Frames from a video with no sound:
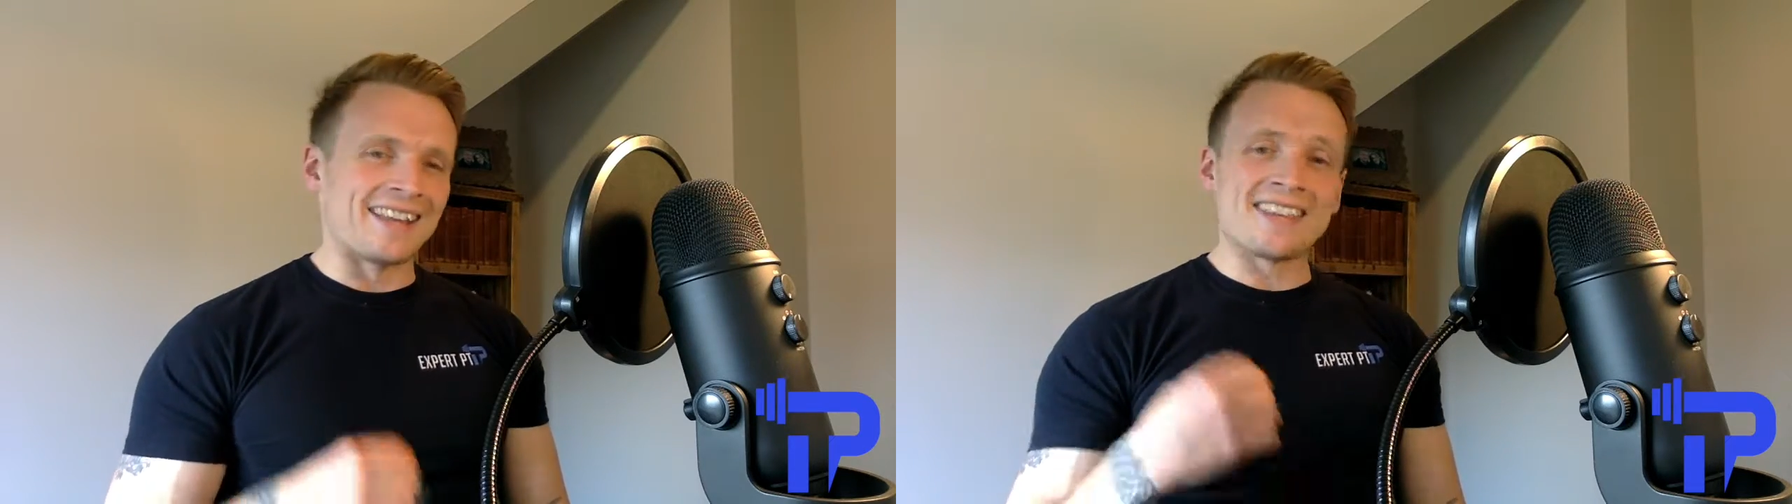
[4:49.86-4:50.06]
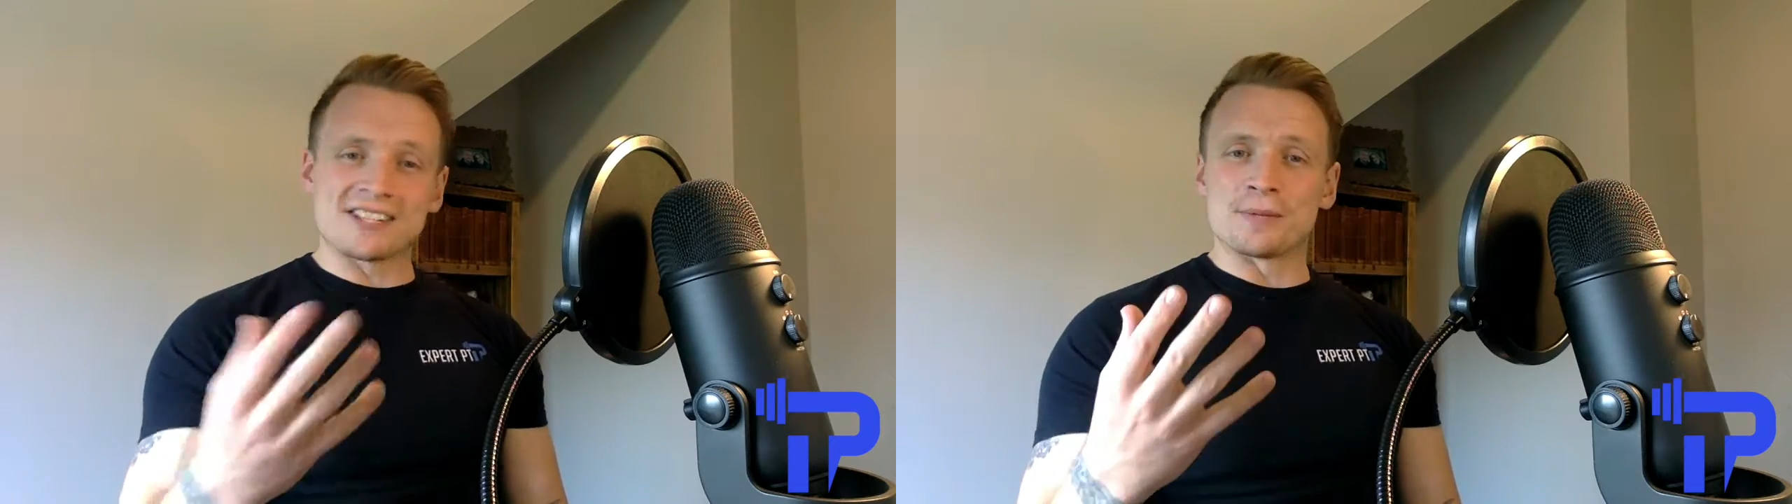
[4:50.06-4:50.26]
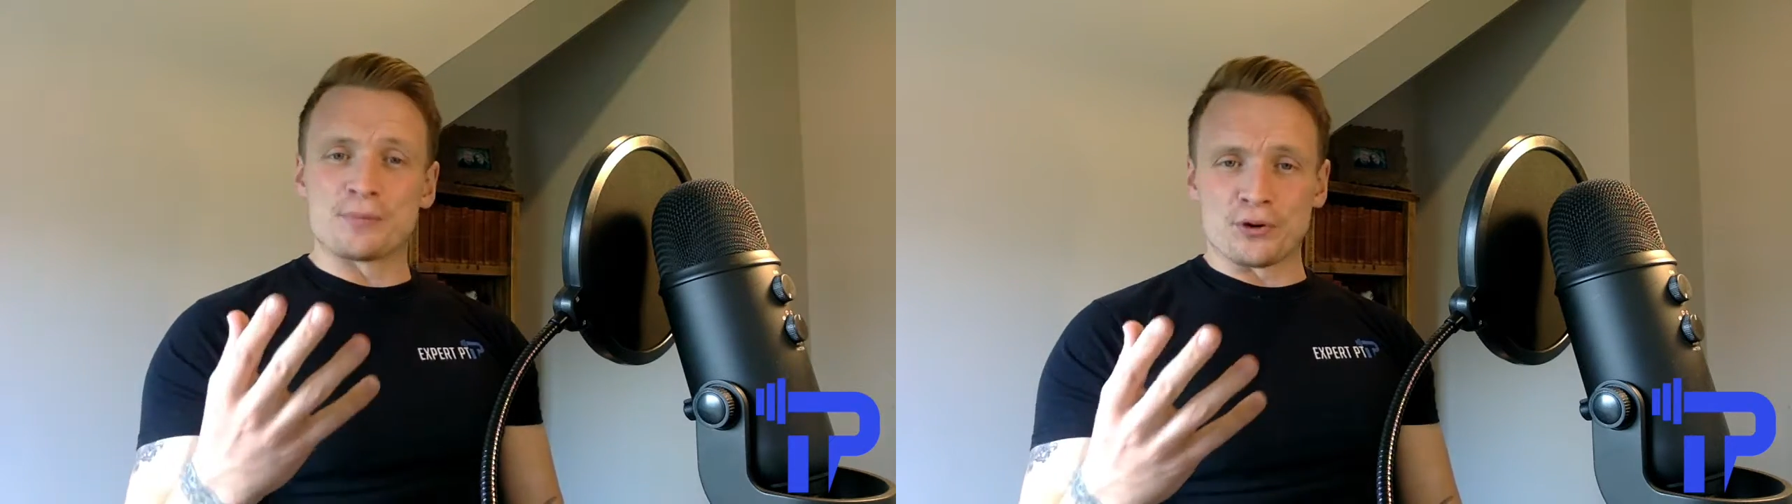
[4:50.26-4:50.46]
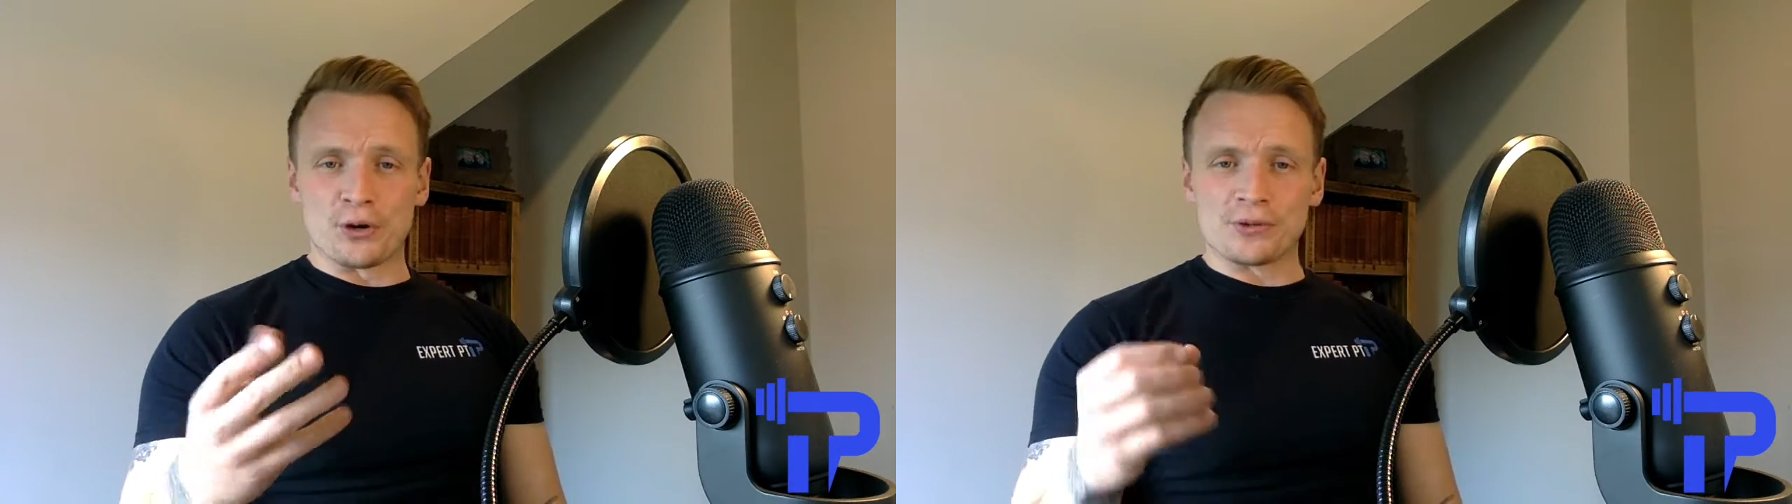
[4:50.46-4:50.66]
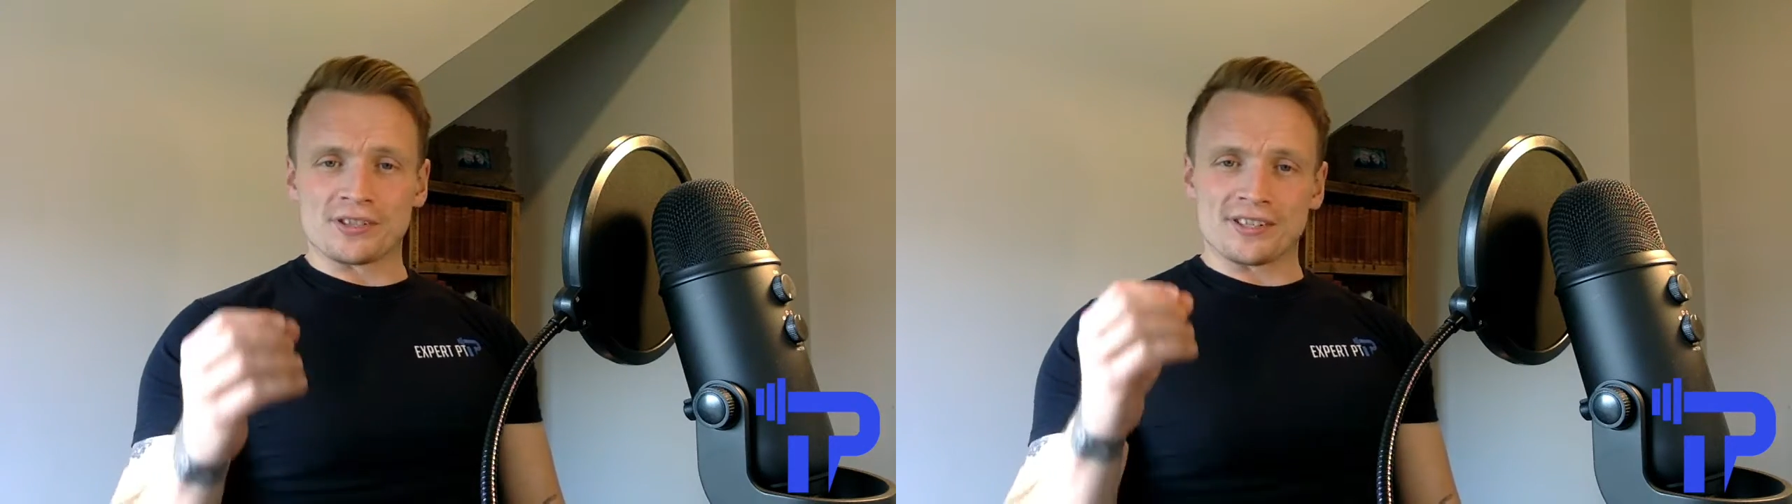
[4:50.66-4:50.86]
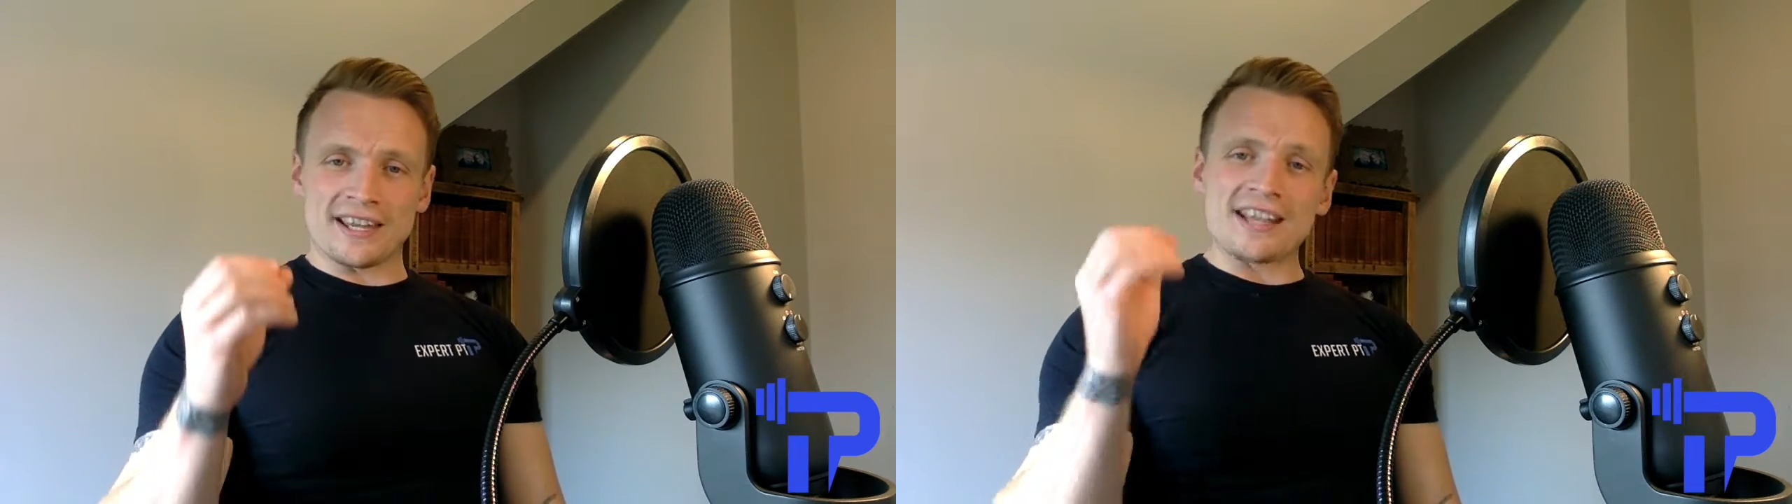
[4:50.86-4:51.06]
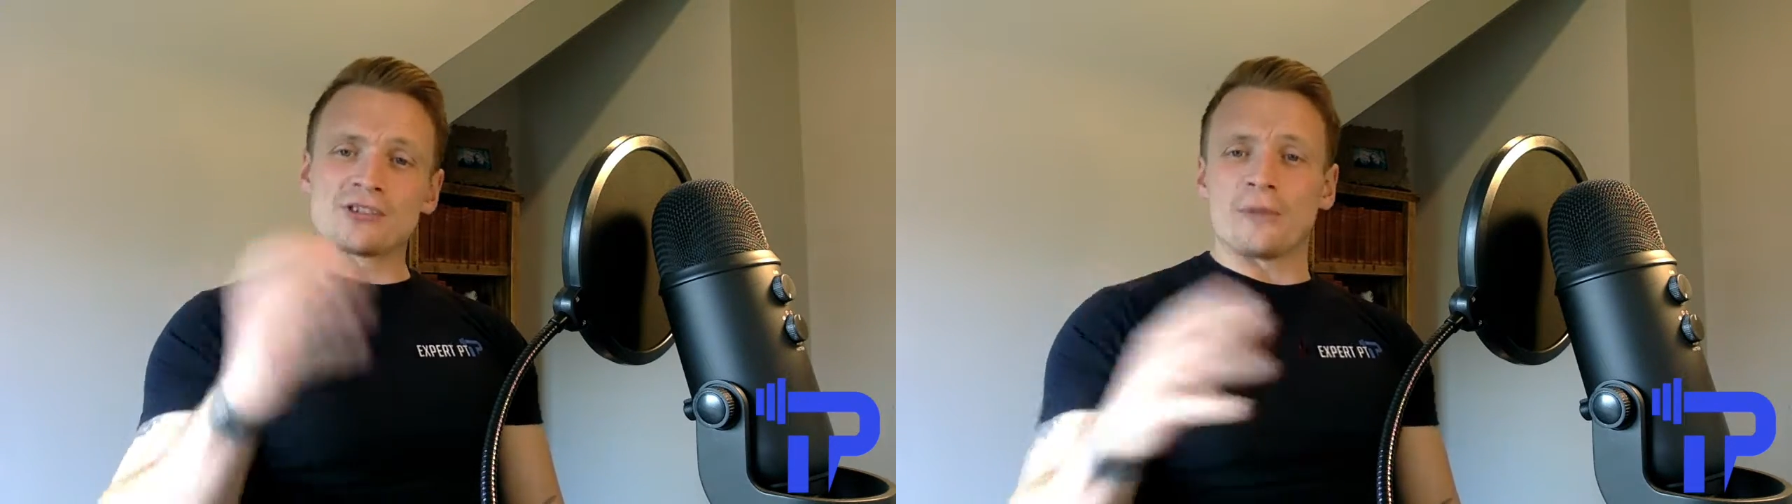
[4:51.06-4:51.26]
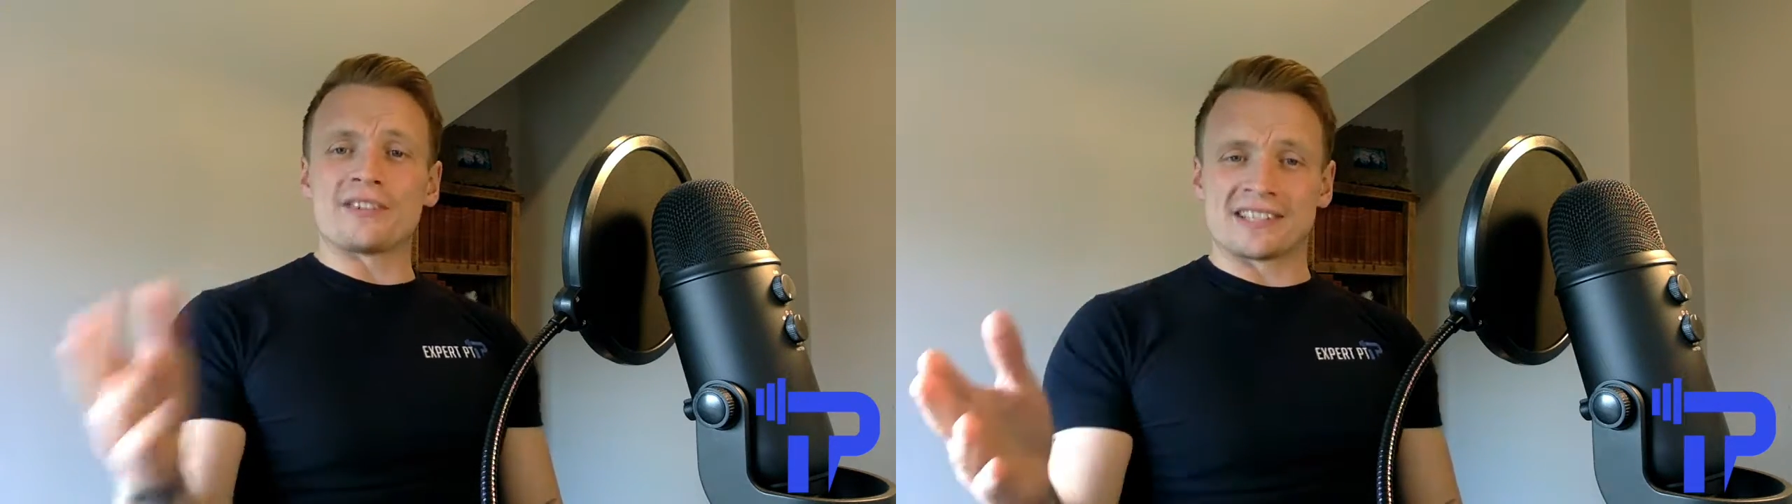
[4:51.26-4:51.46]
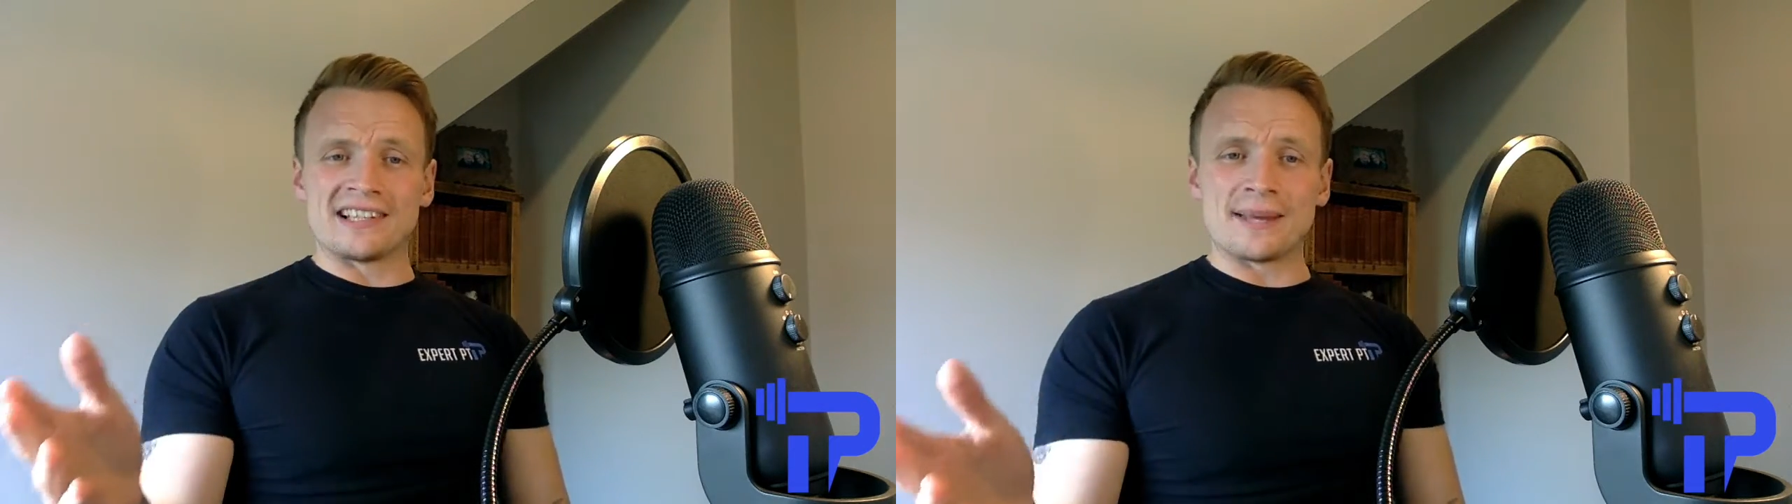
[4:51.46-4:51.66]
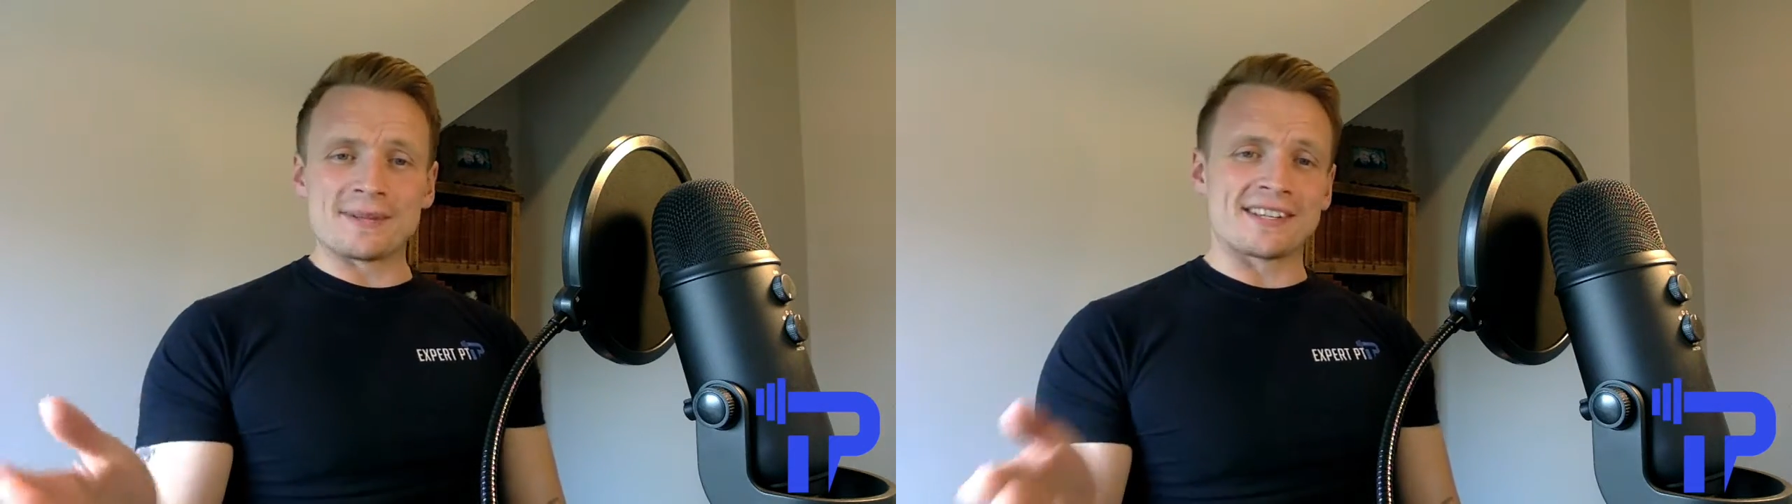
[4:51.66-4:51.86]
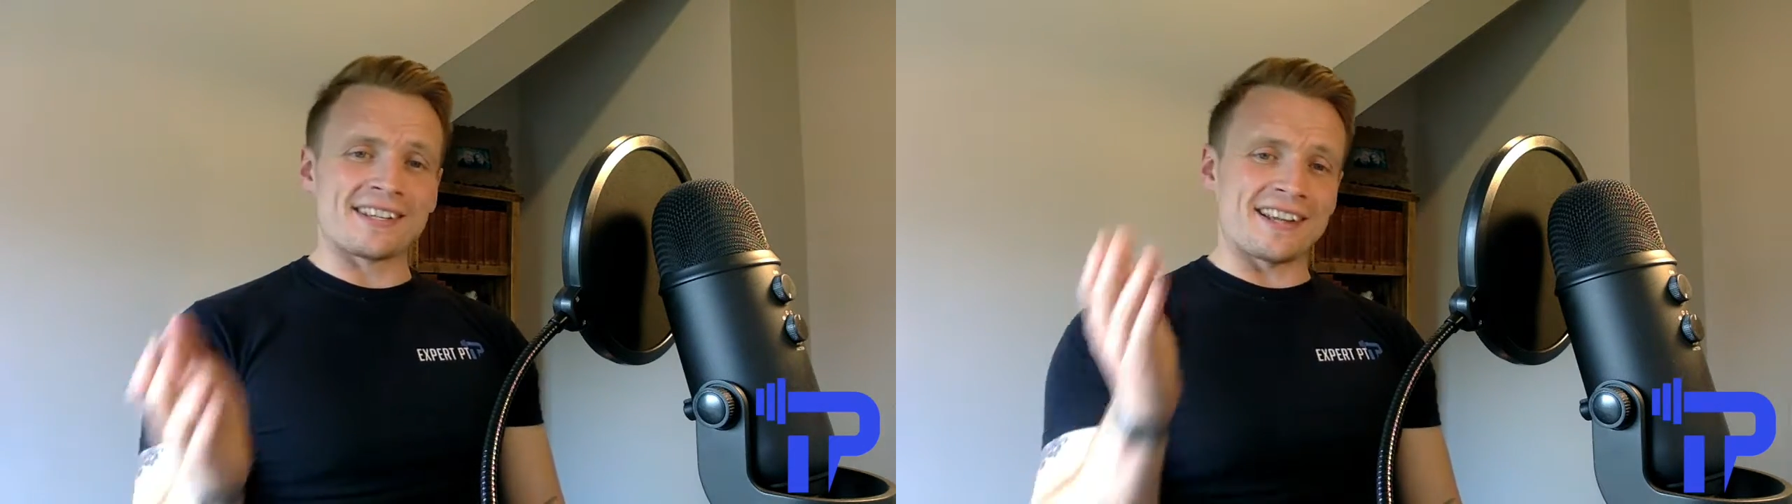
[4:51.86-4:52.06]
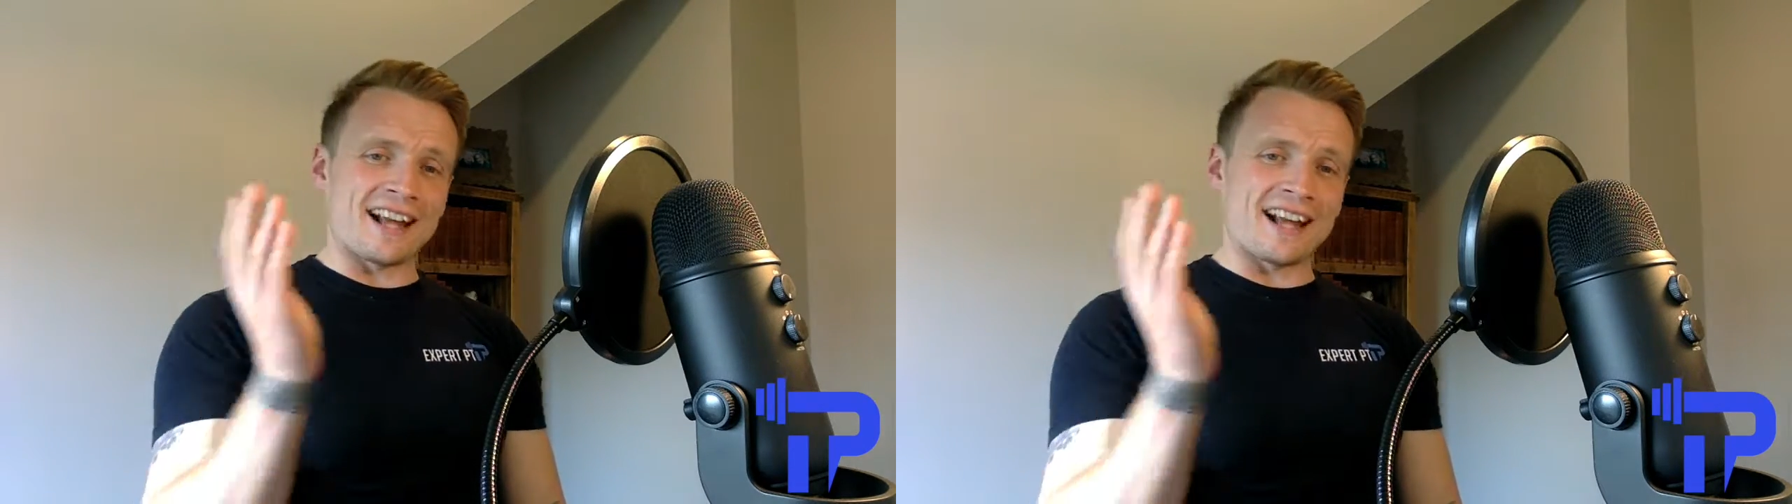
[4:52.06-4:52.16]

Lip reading: This approach is obviously limited,